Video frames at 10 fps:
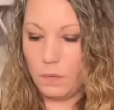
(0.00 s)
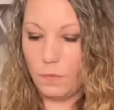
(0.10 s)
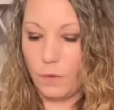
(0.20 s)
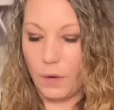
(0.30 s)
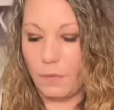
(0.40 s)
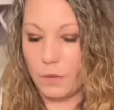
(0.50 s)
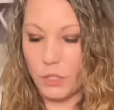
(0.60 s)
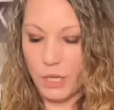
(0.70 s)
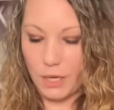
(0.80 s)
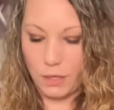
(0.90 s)
forever
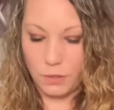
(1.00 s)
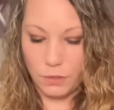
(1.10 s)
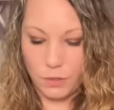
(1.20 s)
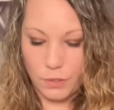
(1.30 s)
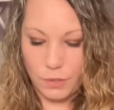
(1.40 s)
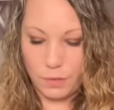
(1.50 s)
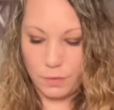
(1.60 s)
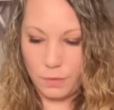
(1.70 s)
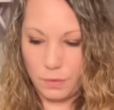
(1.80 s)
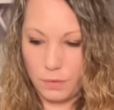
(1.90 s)
change.
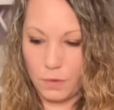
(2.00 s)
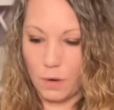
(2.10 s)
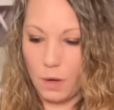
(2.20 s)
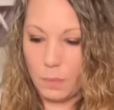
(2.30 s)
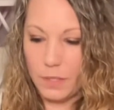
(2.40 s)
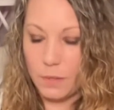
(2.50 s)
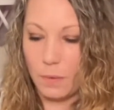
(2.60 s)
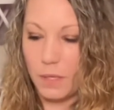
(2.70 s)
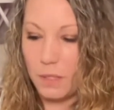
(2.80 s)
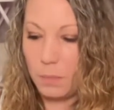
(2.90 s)
They're always
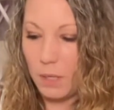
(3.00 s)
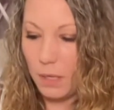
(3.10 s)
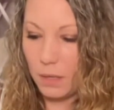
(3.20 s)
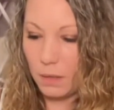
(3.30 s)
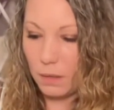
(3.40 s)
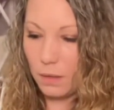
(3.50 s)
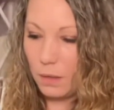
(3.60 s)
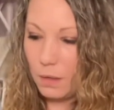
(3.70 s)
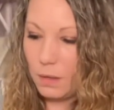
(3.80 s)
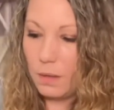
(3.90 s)
going to be
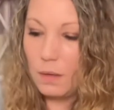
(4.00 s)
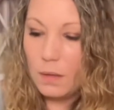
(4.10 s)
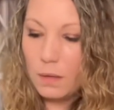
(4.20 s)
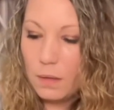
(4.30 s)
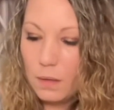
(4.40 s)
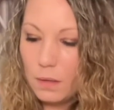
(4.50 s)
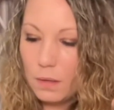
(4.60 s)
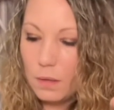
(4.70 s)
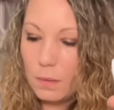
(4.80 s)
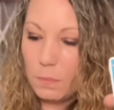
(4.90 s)

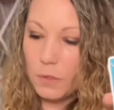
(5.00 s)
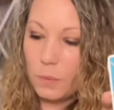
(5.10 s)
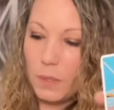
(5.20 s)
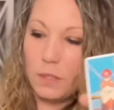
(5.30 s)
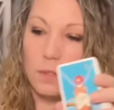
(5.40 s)
between